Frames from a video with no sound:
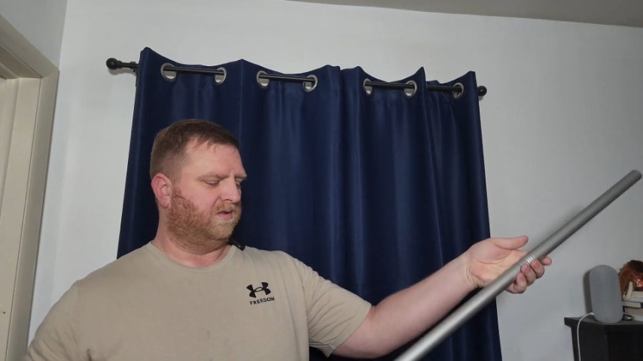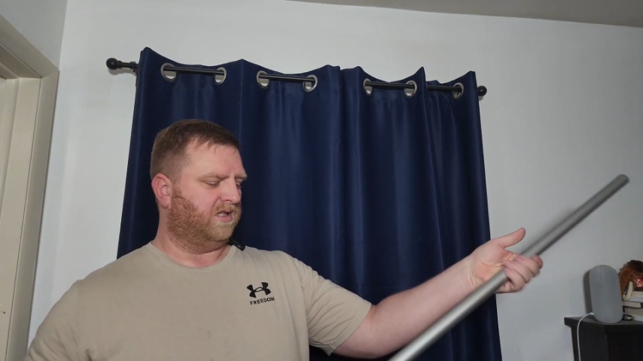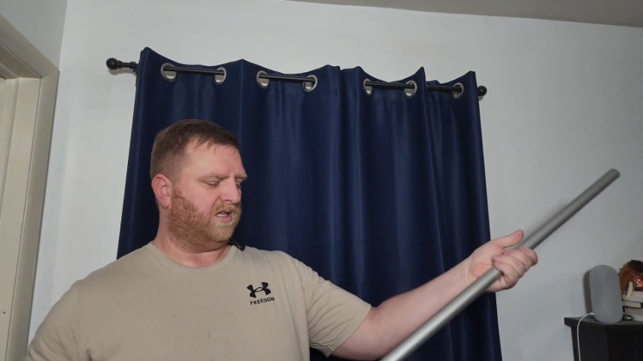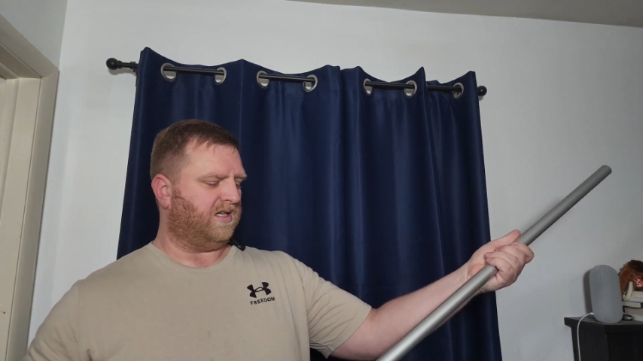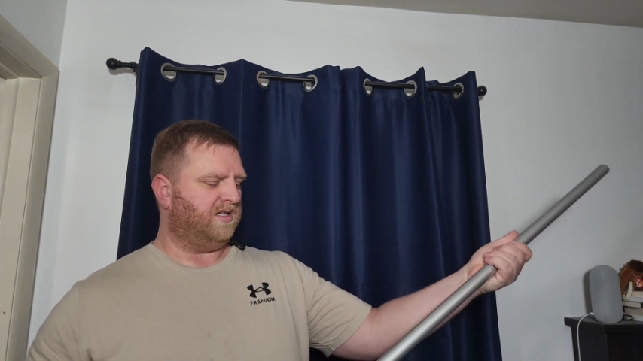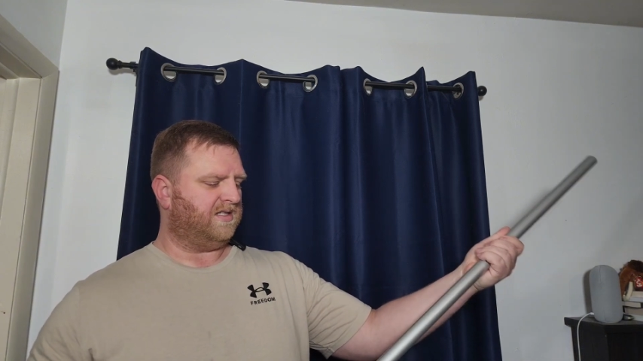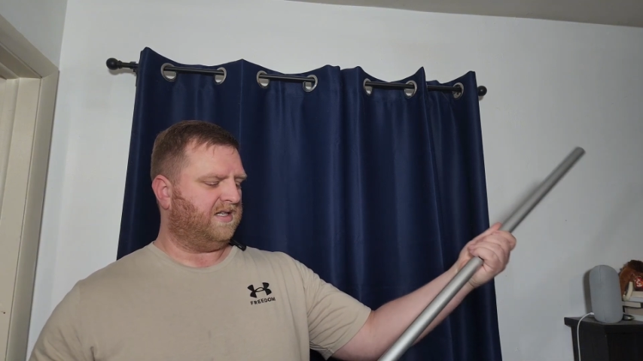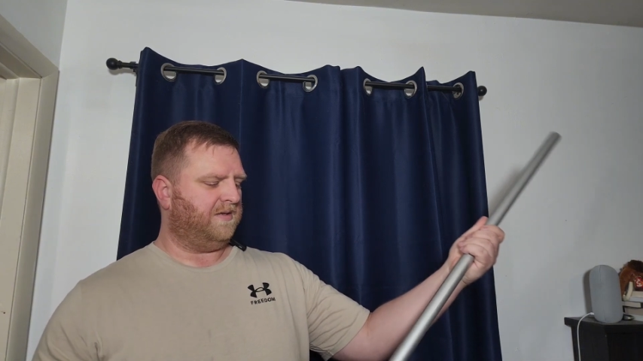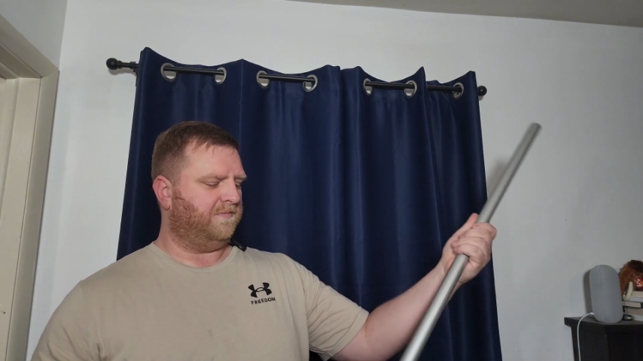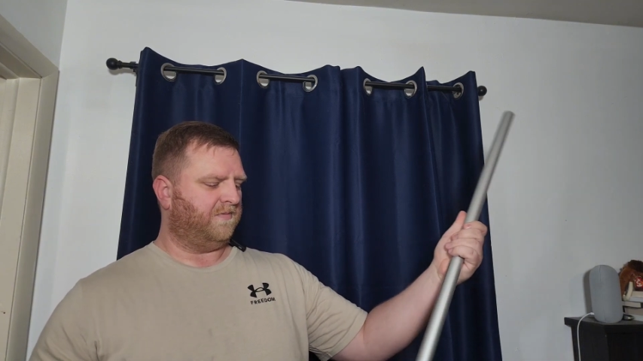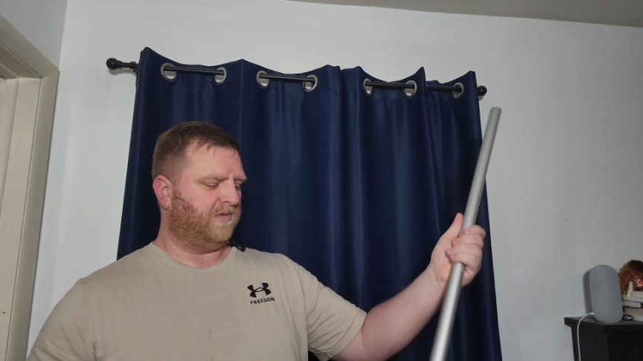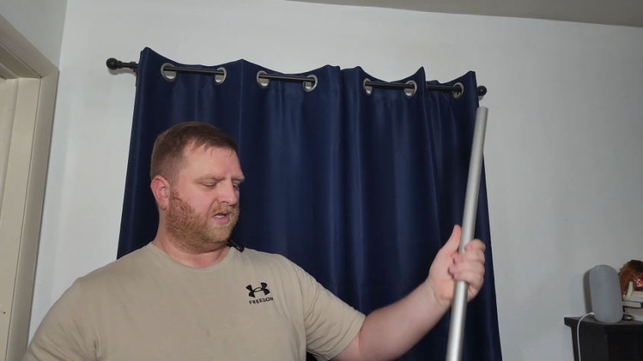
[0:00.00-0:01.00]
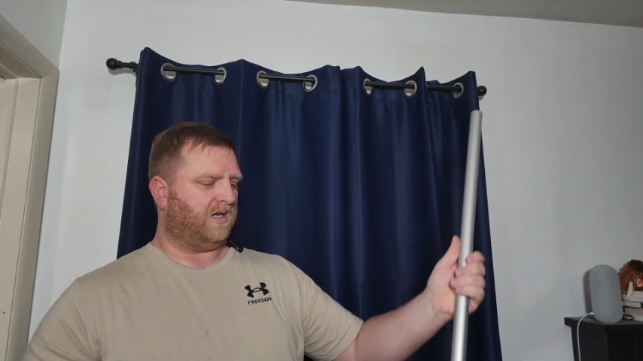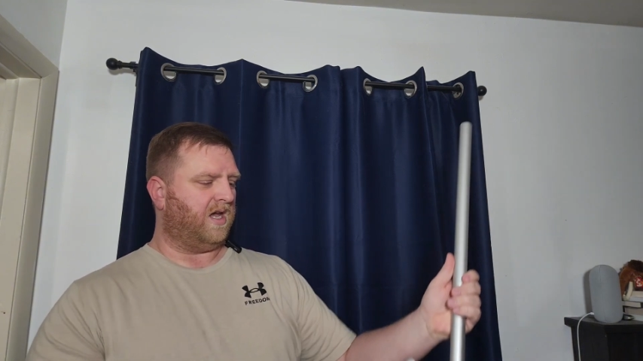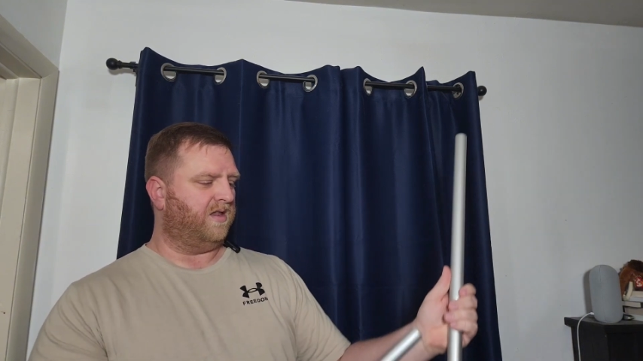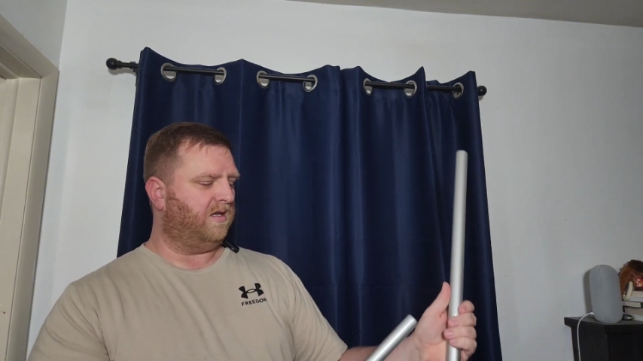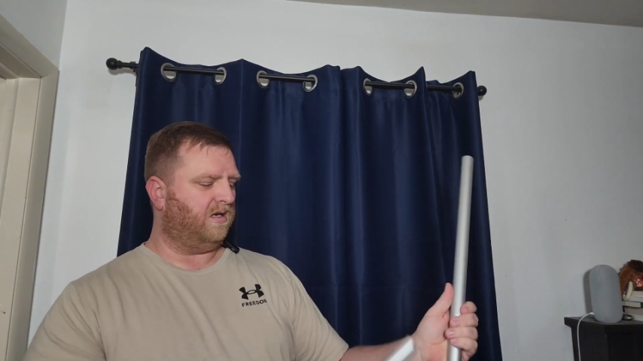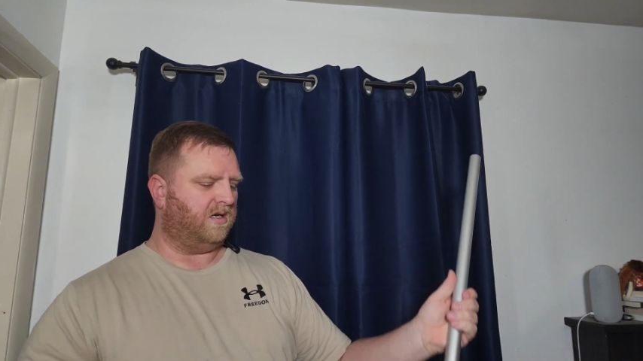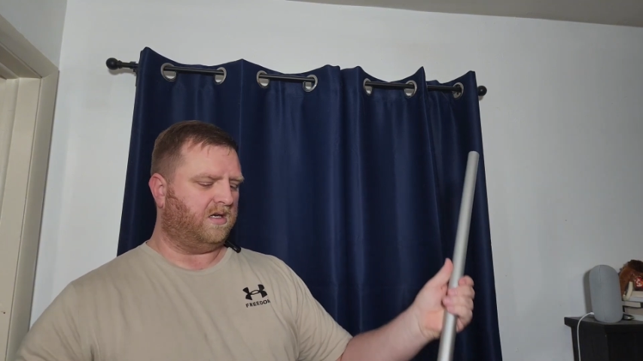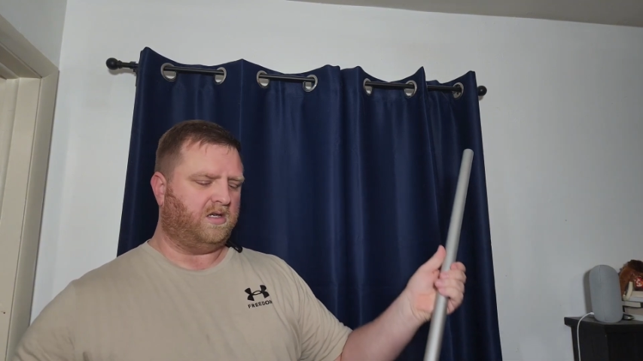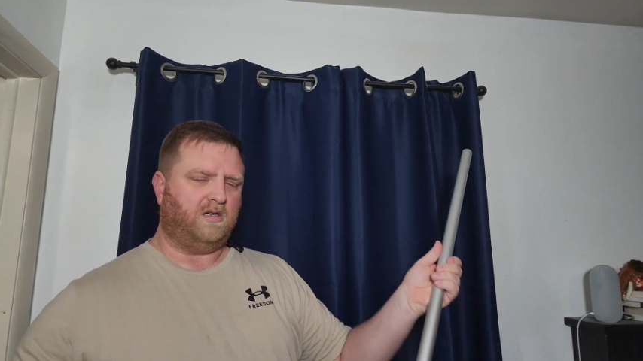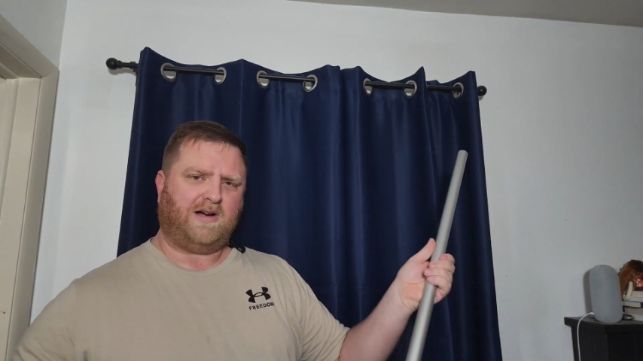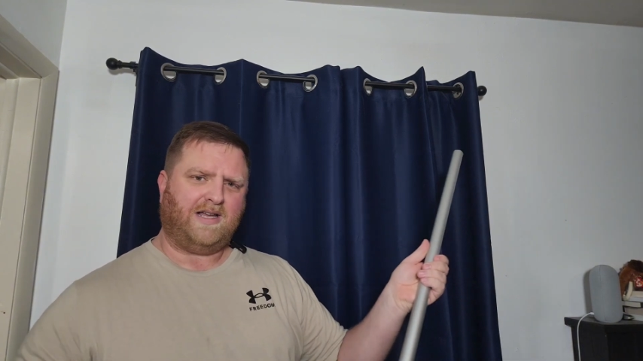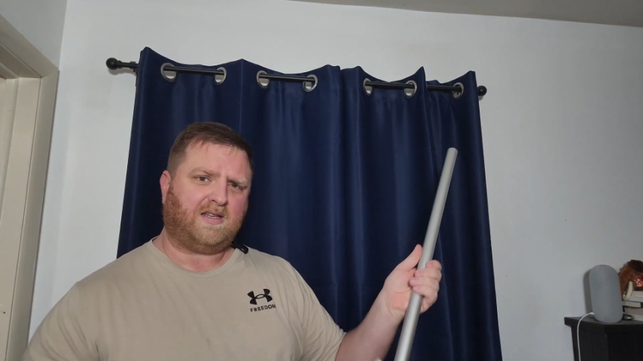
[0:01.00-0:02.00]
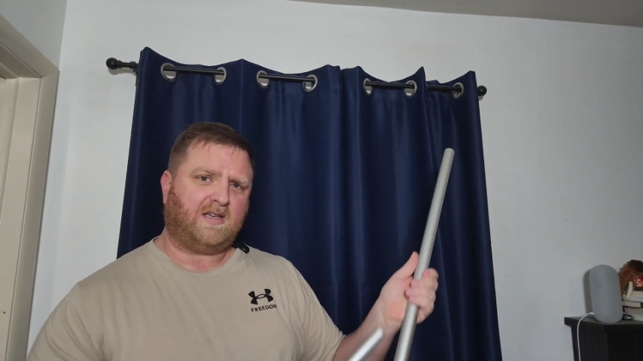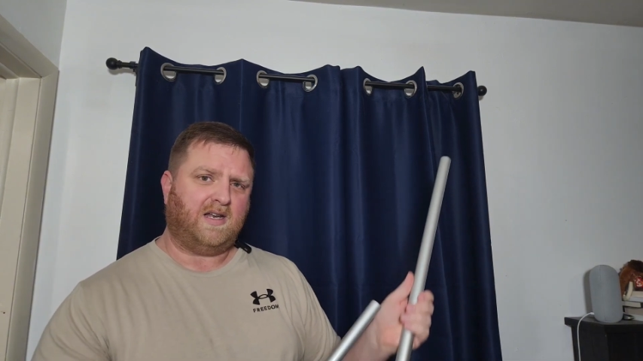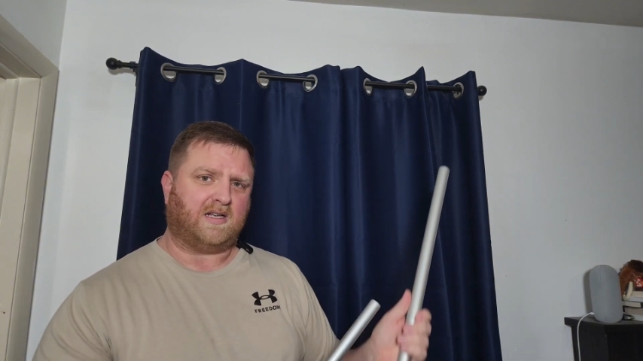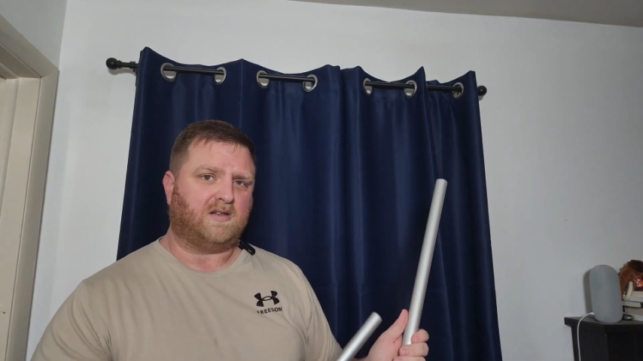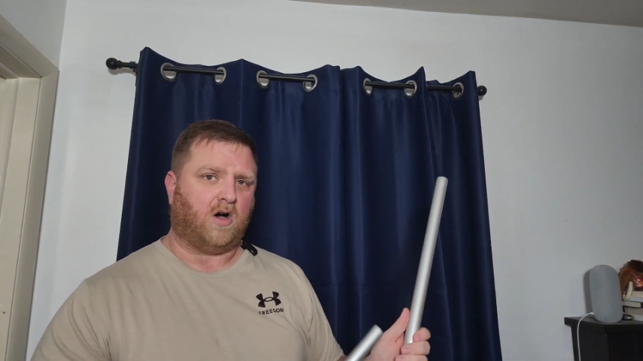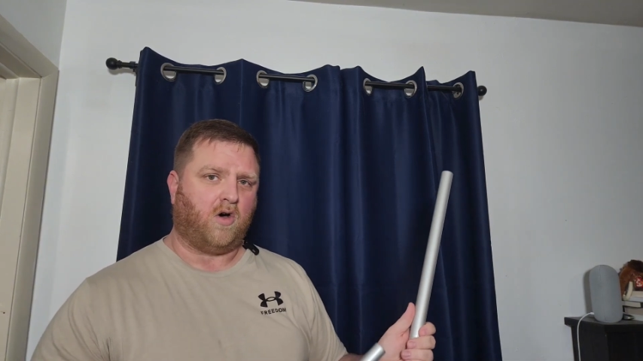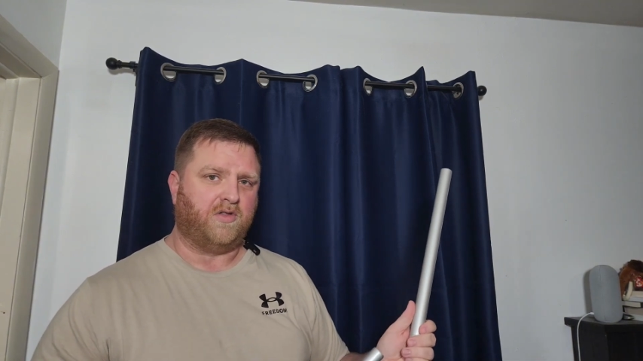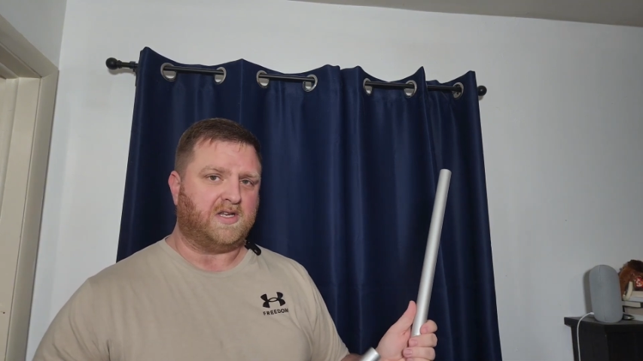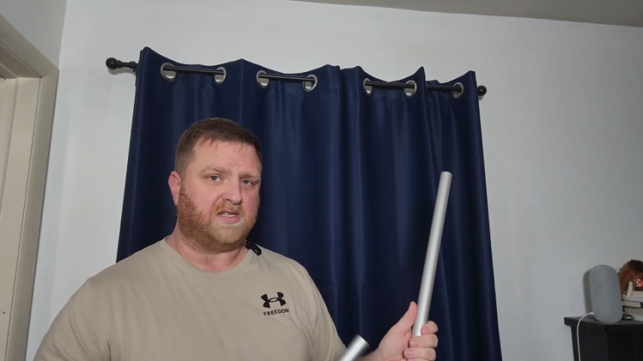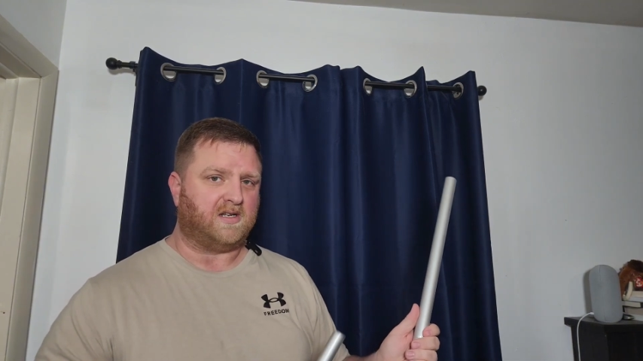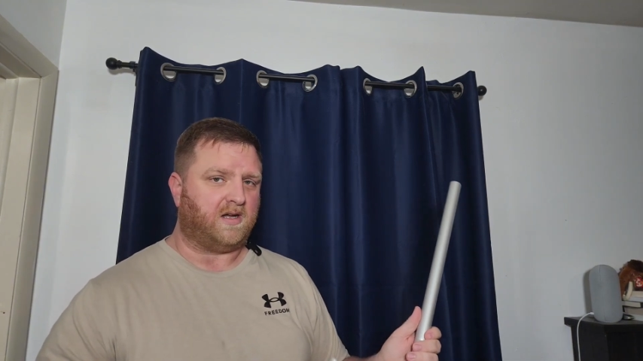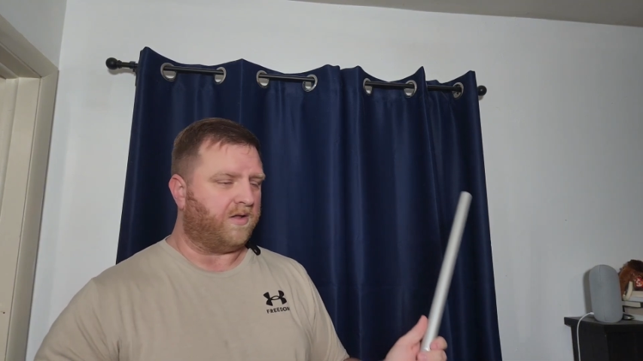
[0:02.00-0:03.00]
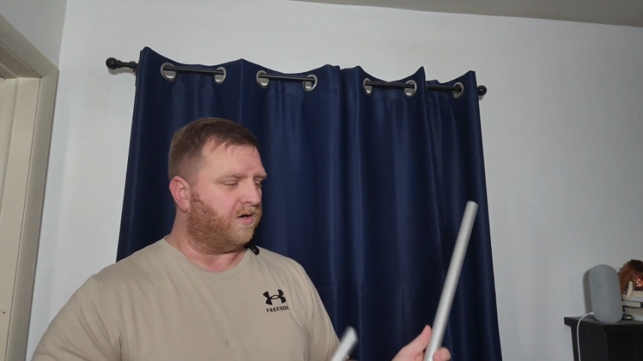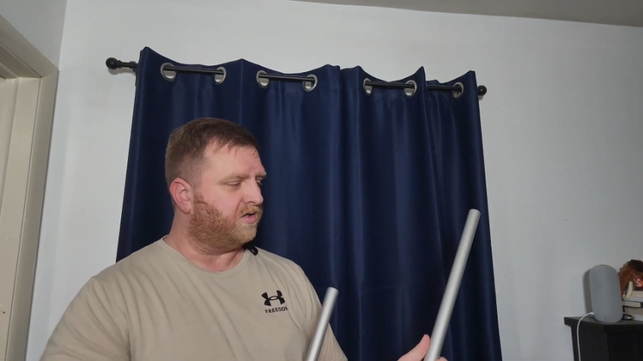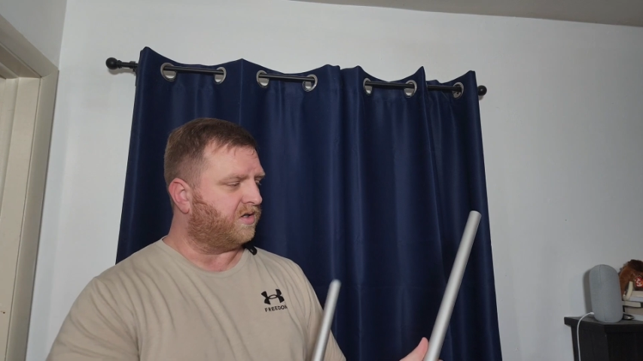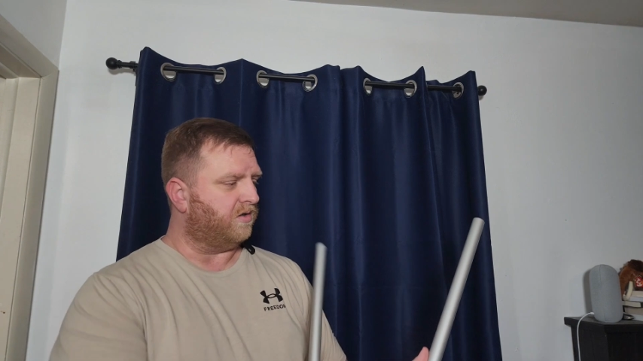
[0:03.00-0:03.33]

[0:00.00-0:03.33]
really easy. And then uh, you don't have to connect all these together.